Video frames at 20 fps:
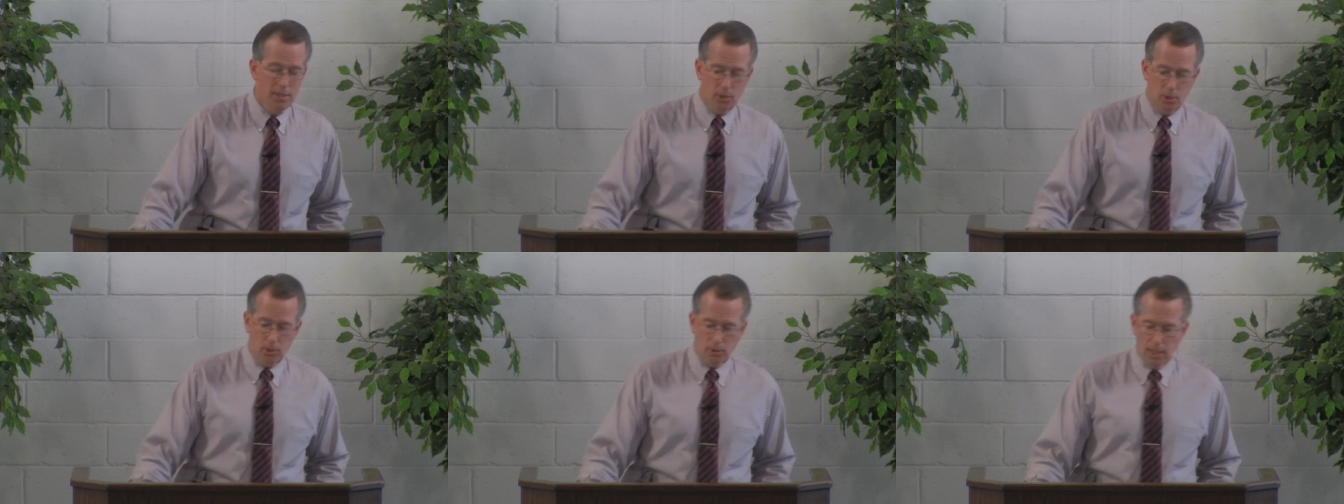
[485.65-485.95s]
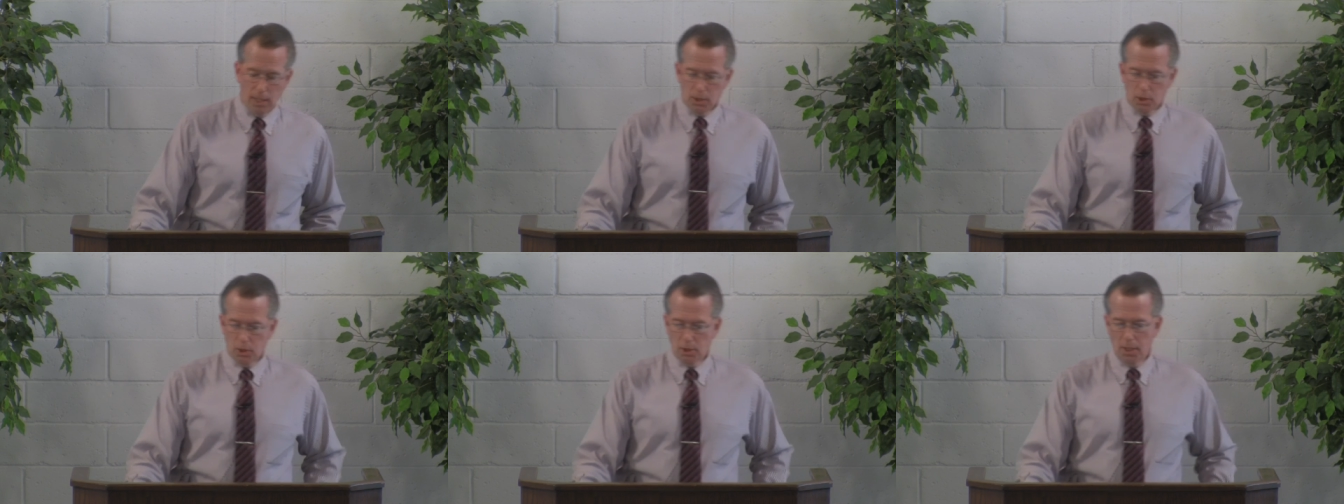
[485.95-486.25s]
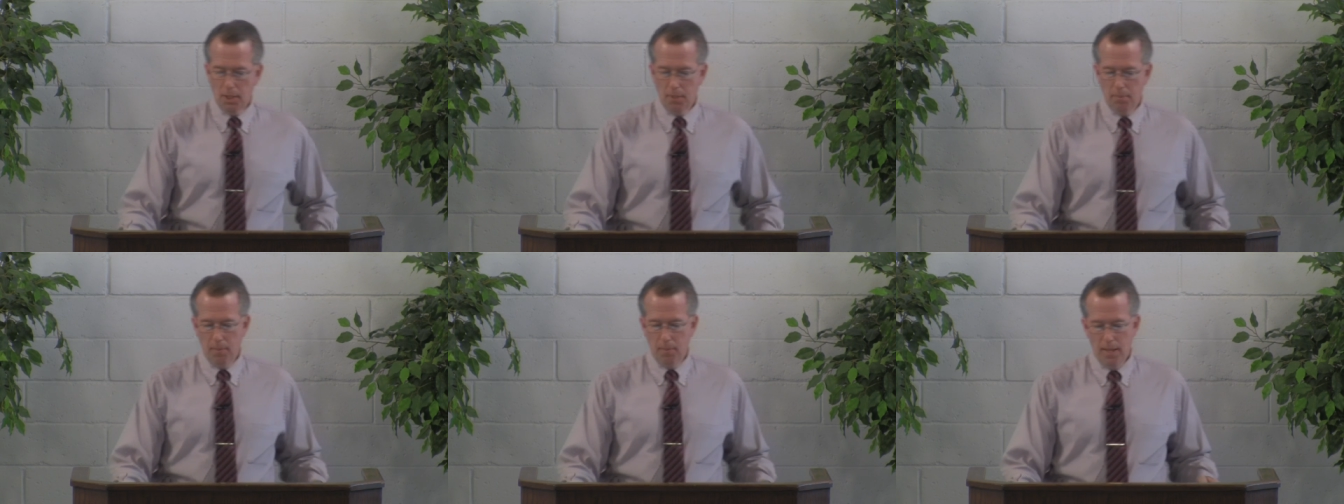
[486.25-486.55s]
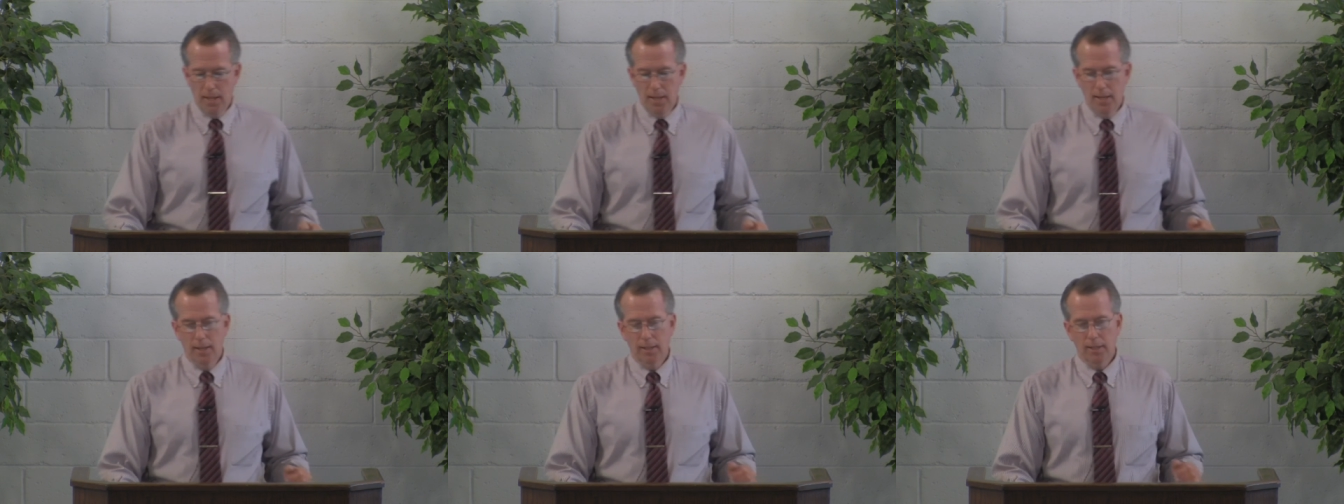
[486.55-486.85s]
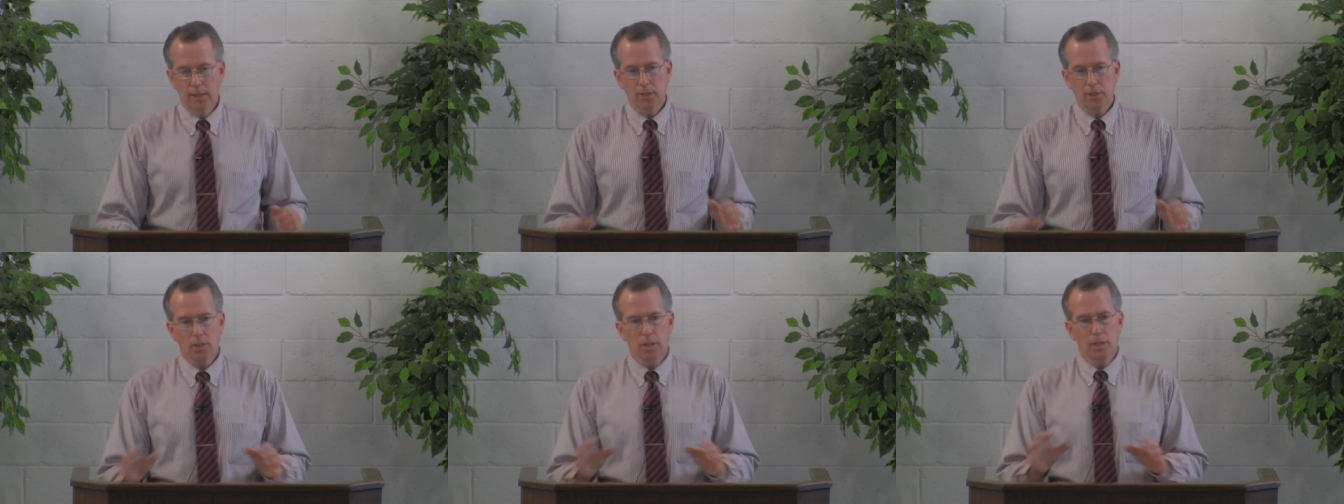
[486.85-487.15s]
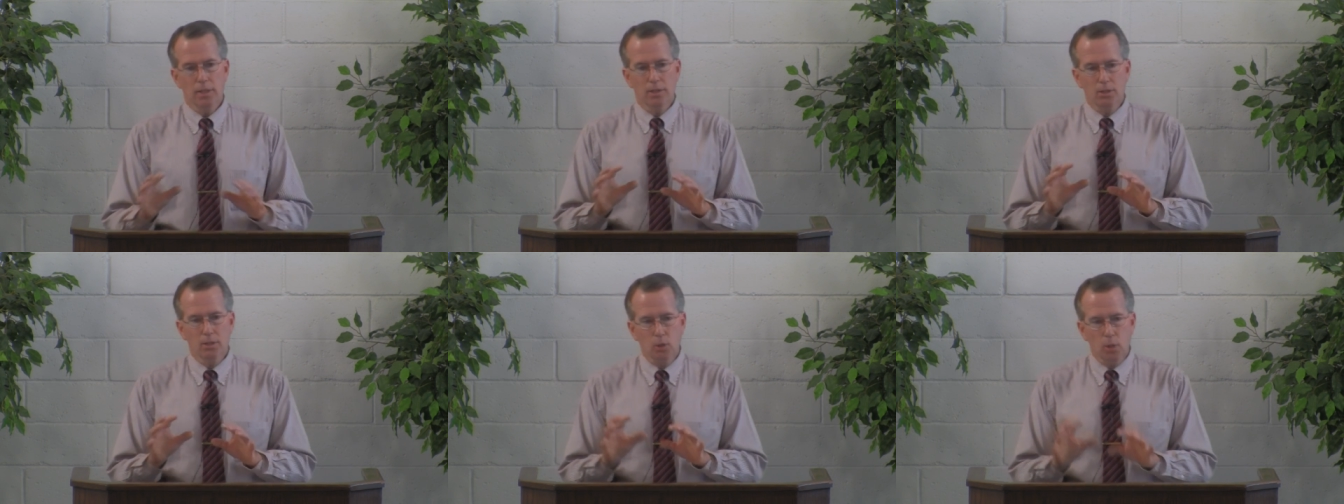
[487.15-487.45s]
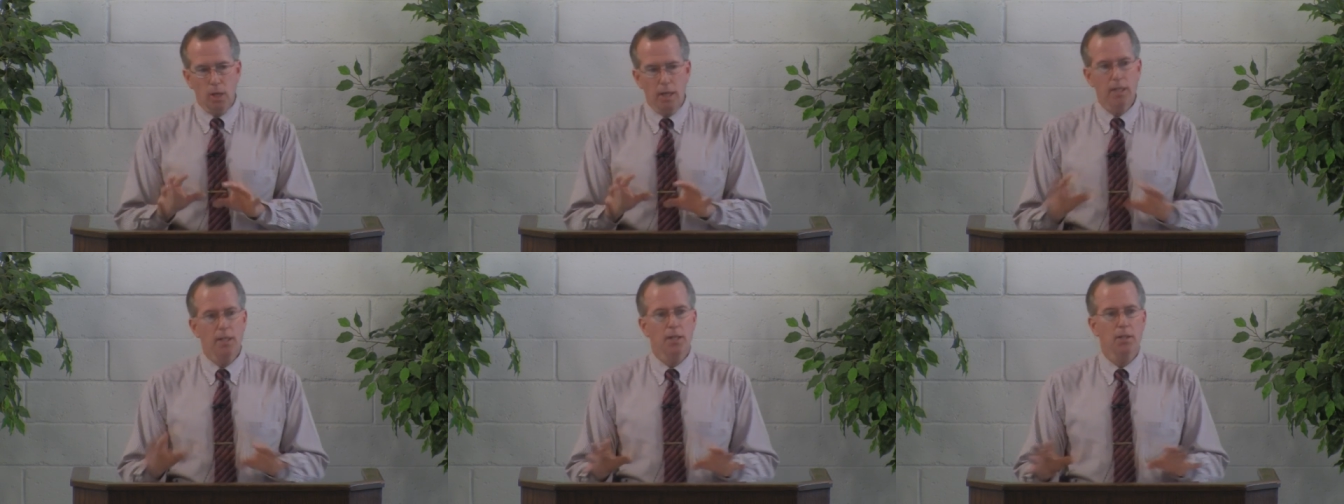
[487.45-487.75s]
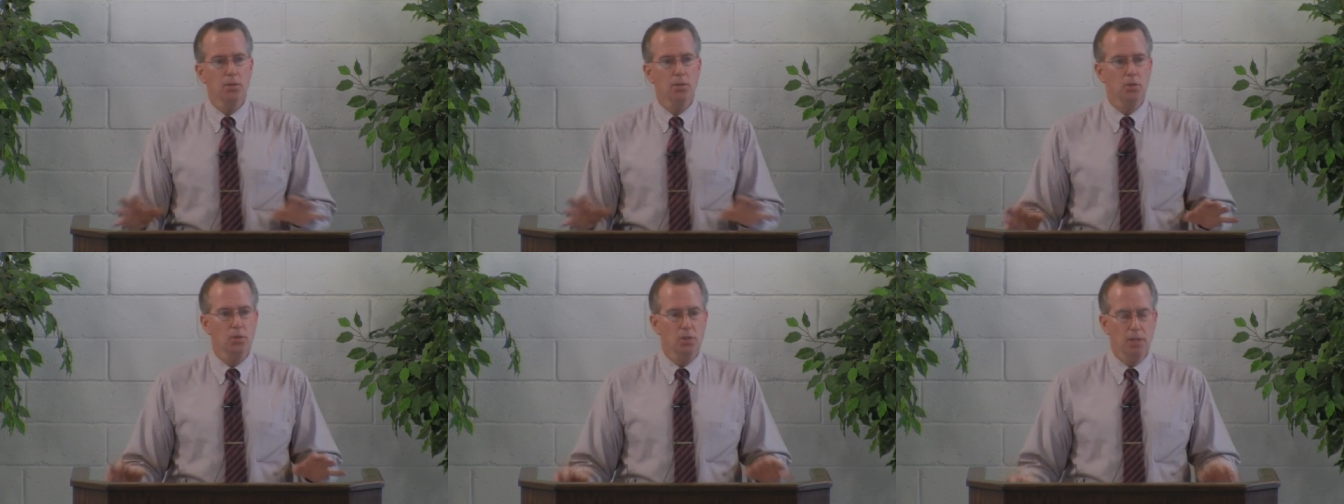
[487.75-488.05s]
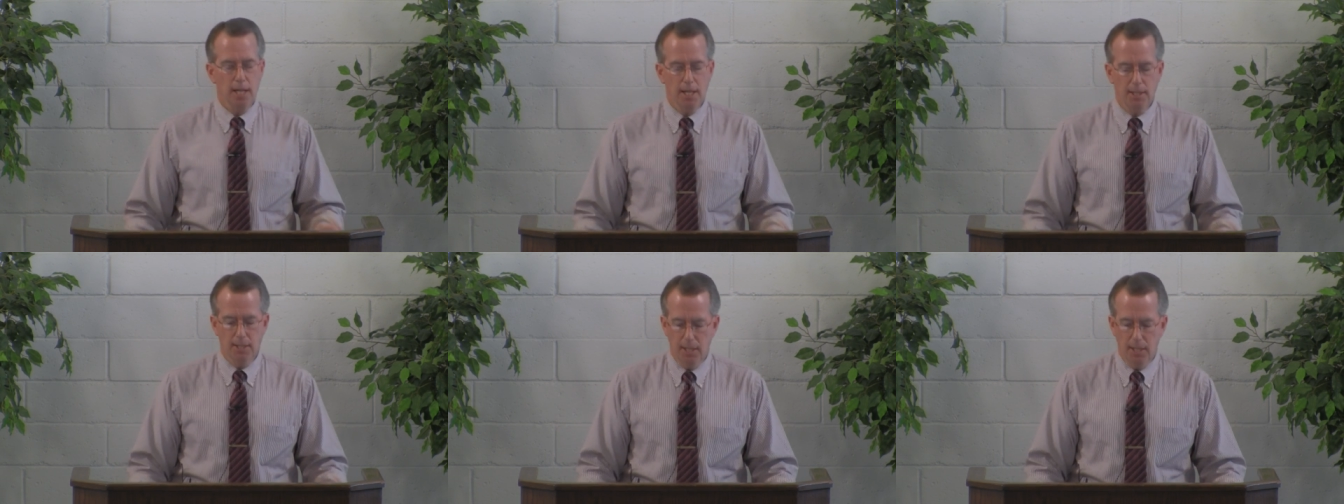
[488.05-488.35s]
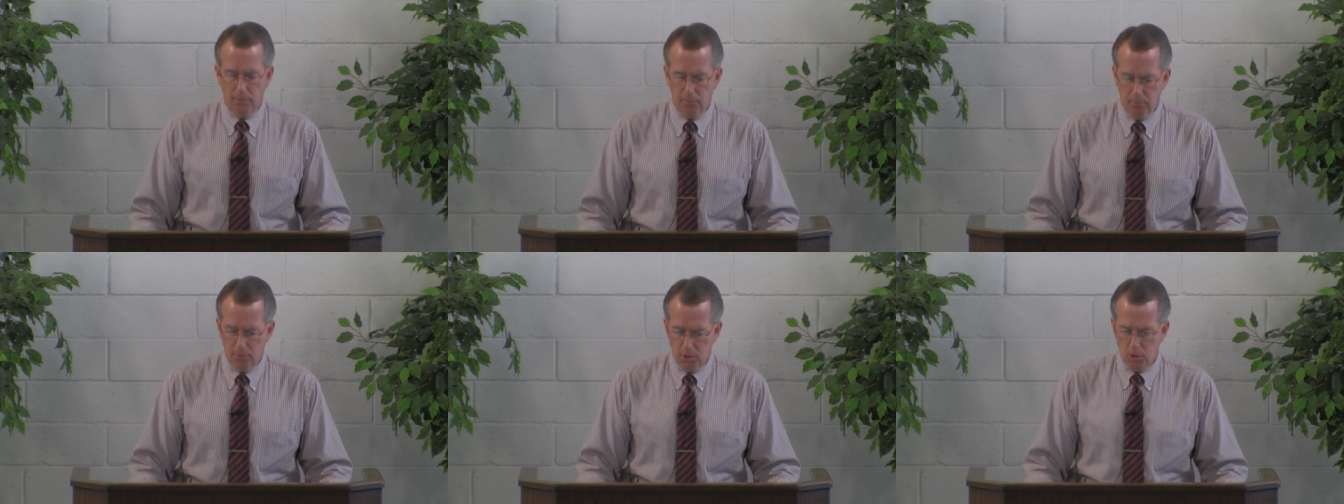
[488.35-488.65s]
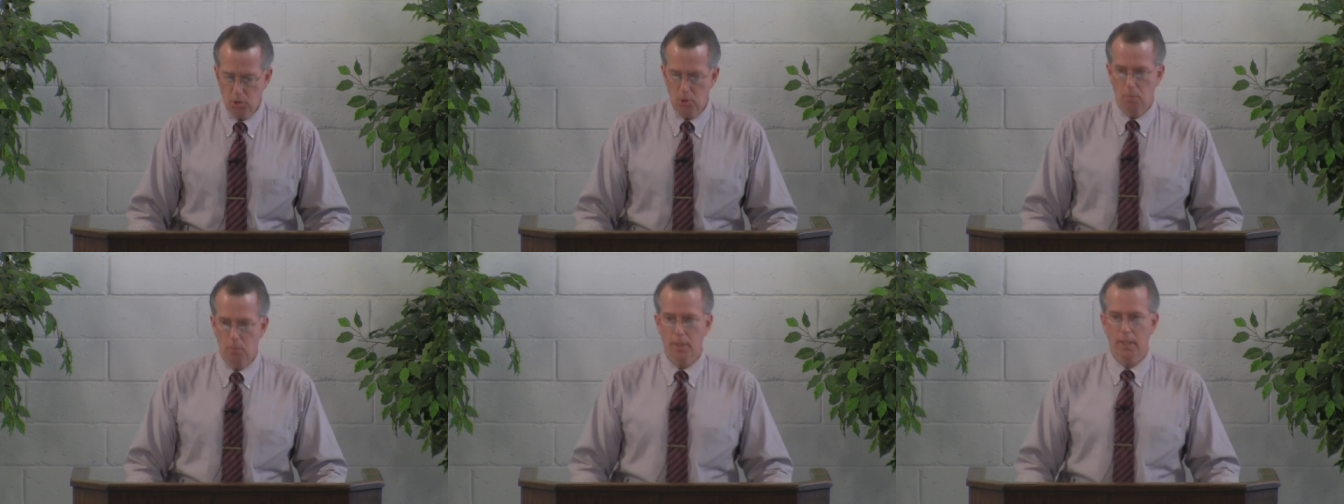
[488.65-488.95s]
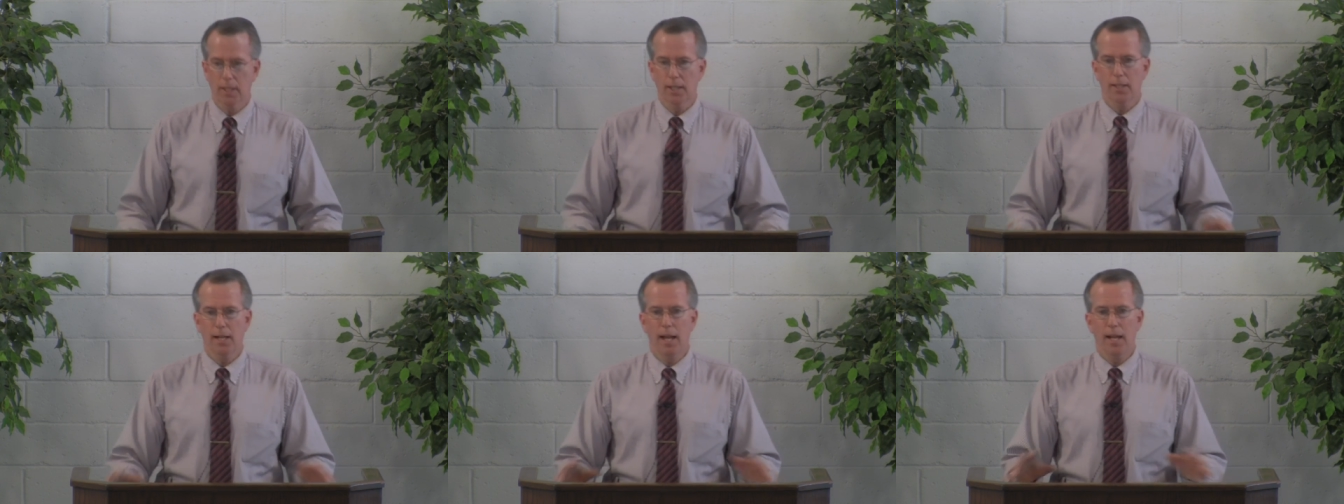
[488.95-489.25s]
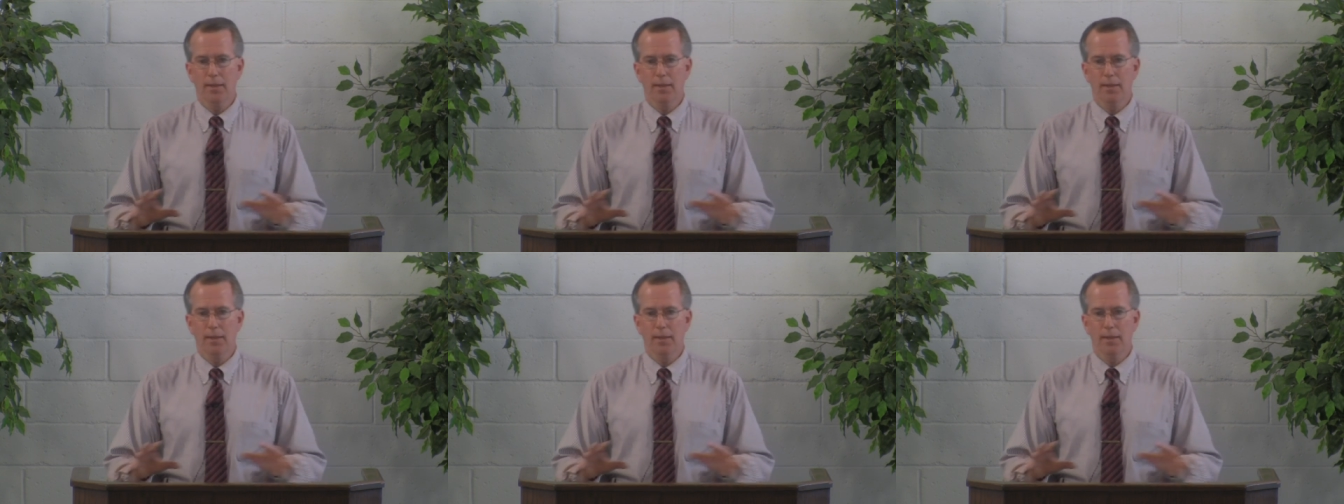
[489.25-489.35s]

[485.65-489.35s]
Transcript: So let's try to understand that for just a minute.